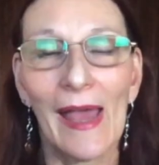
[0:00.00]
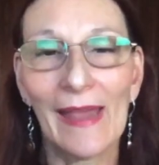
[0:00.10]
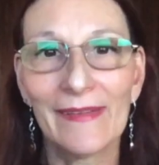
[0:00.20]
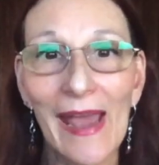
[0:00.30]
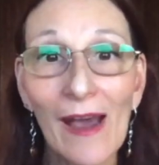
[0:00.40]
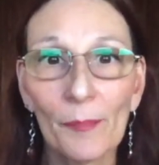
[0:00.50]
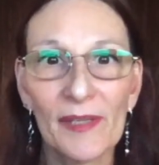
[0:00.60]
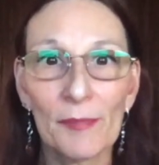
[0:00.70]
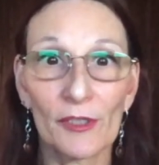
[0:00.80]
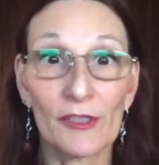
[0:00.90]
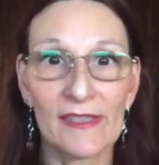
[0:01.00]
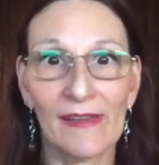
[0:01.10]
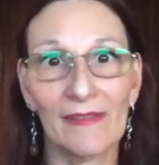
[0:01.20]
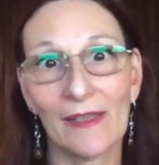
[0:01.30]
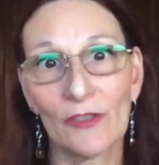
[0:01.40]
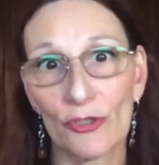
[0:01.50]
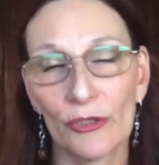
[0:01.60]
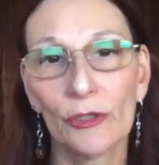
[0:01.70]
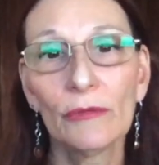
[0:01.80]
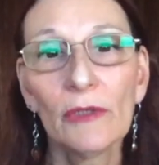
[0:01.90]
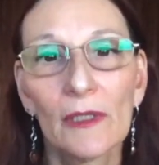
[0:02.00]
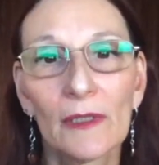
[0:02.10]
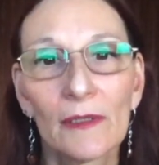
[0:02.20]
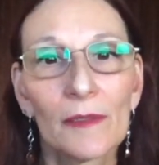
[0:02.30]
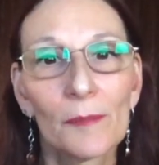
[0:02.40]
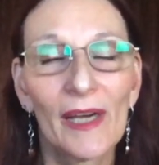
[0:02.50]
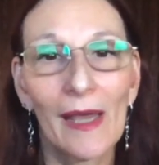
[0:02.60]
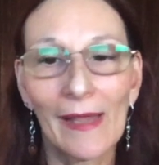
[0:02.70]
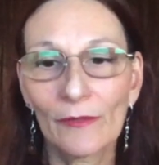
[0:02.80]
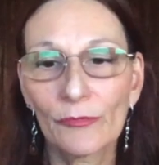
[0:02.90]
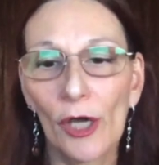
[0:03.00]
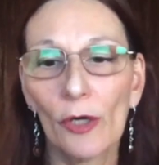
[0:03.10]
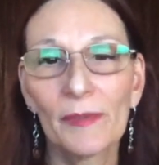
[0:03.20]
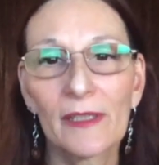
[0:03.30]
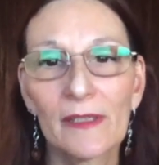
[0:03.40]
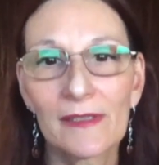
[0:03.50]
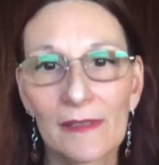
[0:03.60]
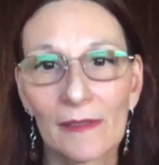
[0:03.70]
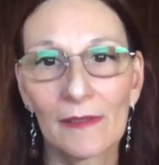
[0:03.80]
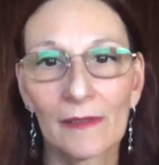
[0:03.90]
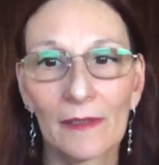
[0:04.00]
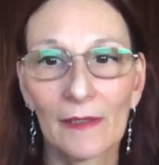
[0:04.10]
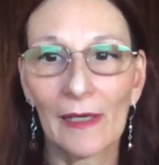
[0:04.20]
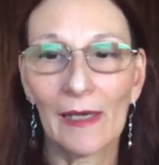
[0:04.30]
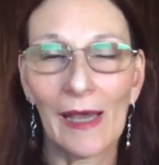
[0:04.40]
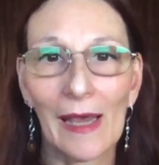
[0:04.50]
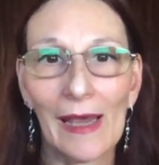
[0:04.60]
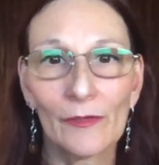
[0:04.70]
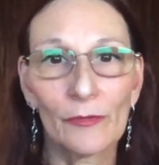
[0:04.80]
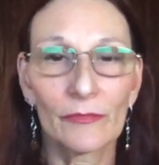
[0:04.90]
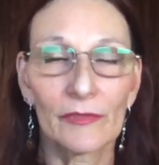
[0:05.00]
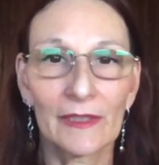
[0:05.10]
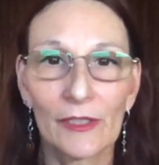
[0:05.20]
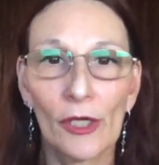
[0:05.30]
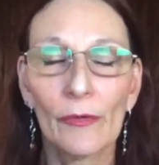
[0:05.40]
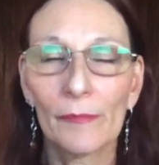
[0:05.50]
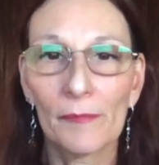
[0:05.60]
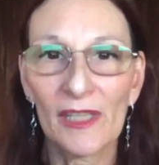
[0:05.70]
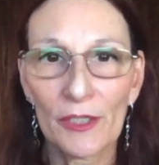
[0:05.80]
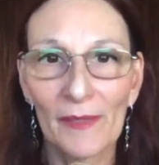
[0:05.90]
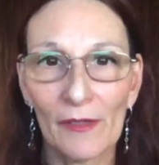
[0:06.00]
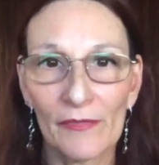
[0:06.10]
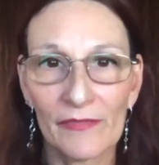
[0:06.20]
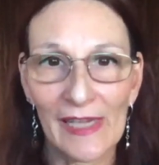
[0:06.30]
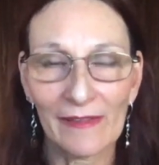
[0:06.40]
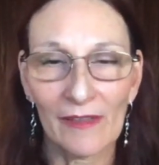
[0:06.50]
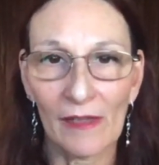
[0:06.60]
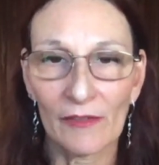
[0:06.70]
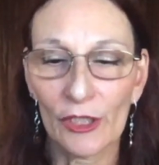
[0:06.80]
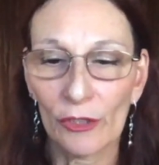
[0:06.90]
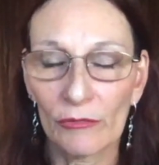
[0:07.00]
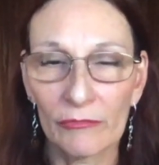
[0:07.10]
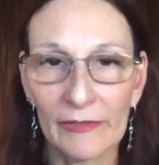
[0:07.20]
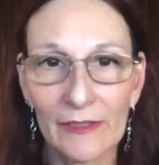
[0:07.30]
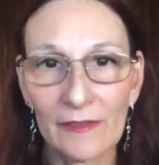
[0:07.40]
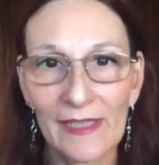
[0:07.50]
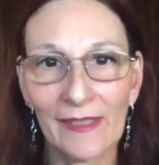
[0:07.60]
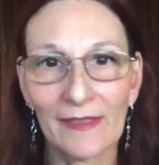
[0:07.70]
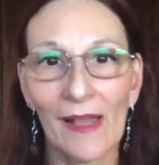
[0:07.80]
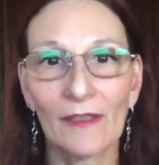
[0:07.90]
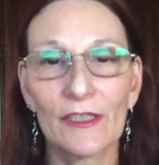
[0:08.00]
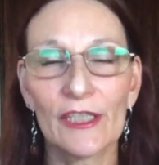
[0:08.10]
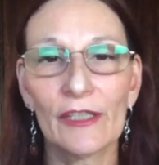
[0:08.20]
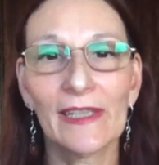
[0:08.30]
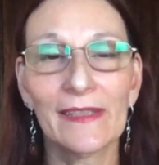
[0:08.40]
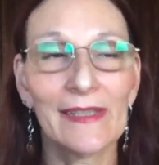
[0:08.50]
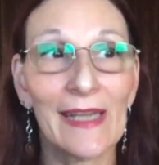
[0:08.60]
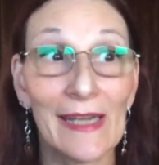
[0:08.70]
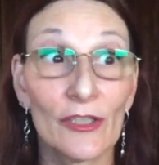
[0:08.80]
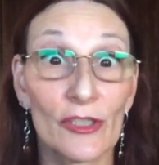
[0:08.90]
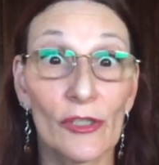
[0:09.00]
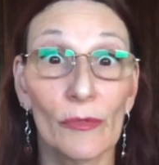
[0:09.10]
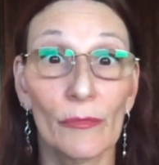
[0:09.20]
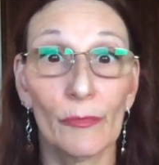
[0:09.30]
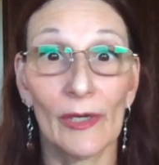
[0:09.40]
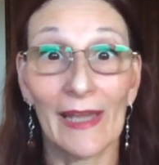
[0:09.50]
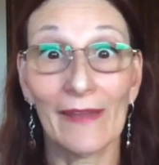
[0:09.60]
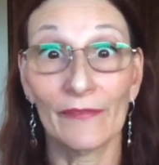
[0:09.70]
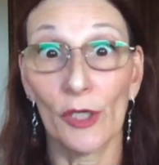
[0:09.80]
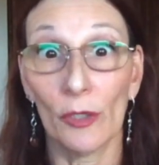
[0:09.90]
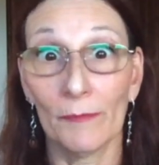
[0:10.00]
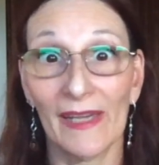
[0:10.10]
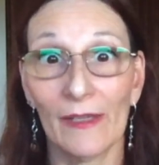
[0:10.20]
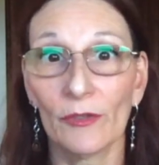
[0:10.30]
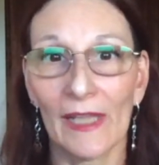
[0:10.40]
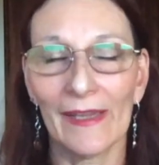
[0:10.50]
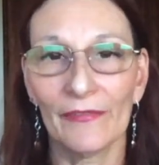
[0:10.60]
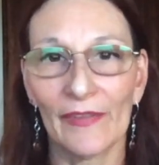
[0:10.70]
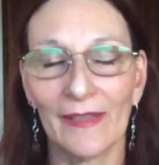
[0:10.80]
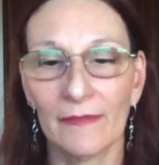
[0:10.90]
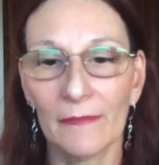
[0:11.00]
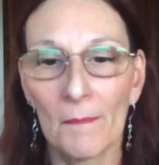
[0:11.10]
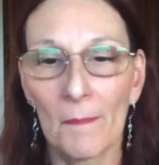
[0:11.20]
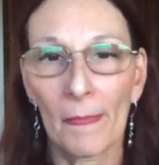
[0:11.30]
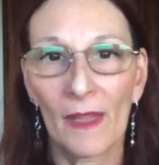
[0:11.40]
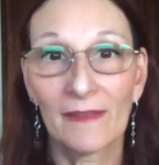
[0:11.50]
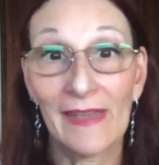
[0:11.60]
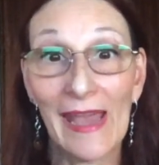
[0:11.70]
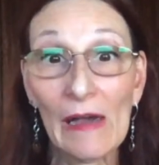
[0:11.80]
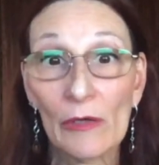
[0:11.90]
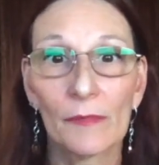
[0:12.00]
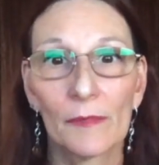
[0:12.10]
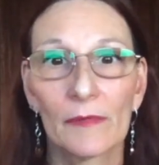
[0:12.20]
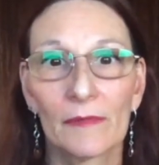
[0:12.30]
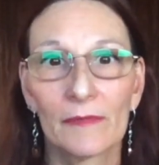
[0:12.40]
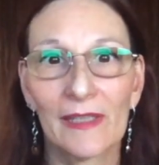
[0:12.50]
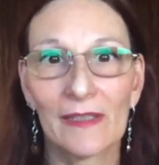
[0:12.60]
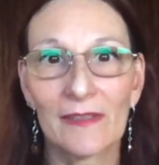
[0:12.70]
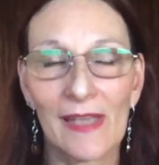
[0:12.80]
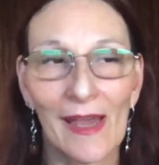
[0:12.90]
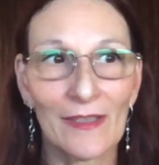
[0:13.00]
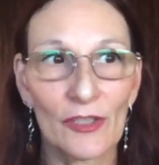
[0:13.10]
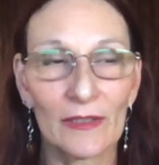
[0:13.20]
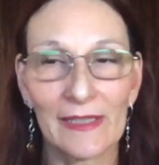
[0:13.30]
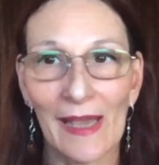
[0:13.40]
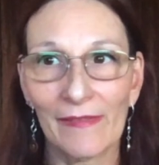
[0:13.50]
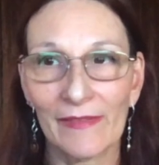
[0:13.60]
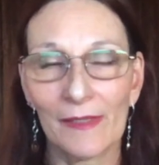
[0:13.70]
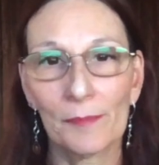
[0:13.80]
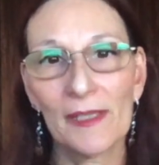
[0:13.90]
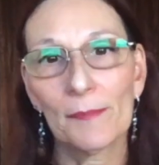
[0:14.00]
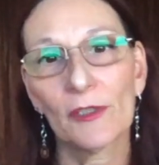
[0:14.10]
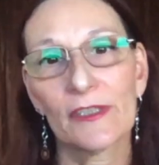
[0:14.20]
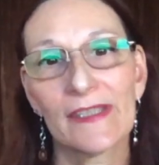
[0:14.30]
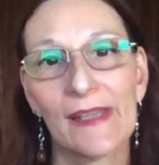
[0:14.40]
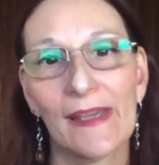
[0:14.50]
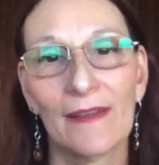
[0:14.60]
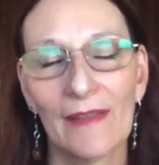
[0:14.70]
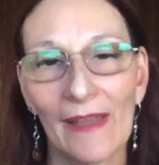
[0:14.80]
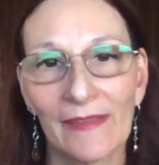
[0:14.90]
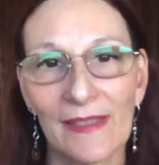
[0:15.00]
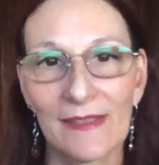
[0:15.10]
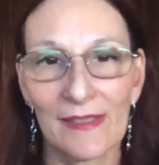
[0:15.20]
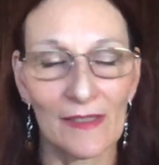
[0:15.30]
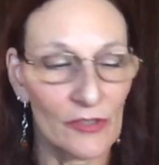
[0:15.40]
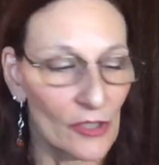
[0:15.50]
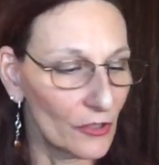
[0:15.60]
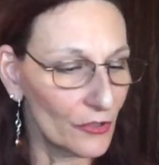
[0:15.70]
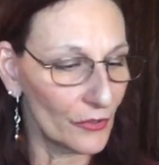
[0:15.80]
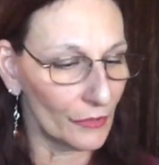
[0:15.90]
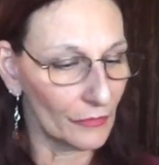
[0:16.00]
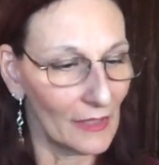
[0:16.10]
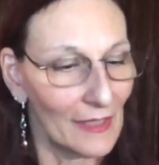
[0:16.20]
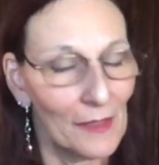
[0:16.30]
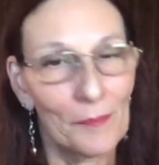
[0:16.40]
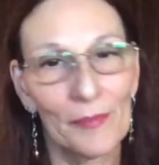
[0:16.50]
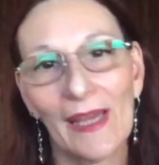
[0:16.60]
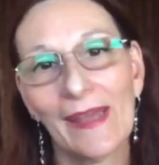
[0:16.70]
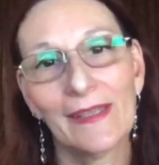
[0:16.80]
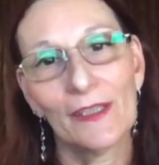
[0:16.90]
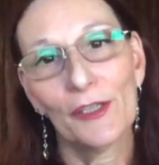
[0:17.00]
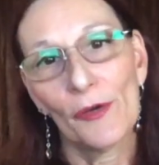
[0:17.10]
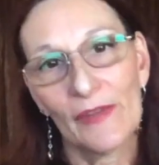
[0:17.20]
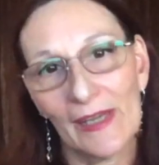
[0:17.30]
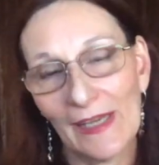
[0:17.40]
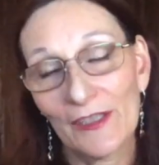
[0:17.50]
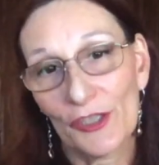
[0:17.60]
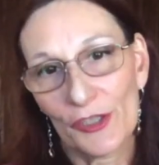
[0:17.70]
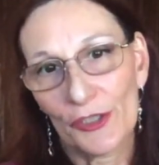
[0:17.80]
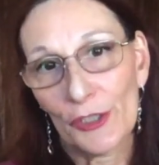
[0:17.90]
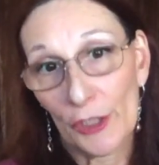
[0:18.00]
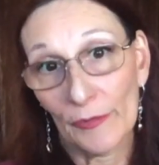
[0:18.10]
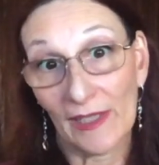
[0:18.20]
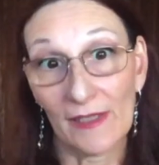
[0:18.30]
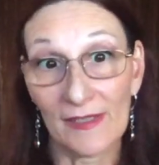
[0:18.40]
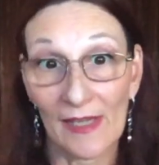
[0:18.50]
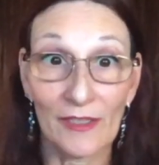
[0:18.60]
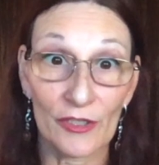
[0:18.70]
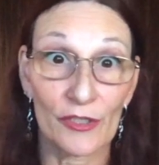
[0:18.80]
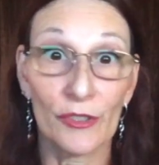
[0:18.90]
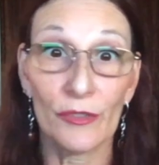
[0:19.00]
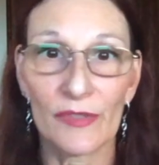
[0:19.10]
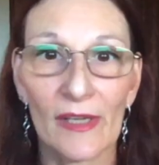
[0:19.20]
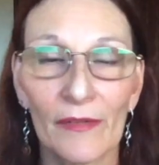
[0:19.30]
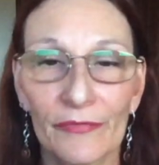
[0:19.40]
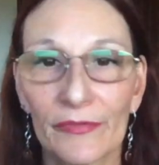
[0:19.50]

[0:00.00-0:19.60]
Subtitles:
And now people are saying that's true, but I don't know because I don't really know much about real technology or anything. I just know what I've known my whole life. And now there's actually, I think people are saying that these things are true, but I didn't know that. I just knew it because I just knew stuff.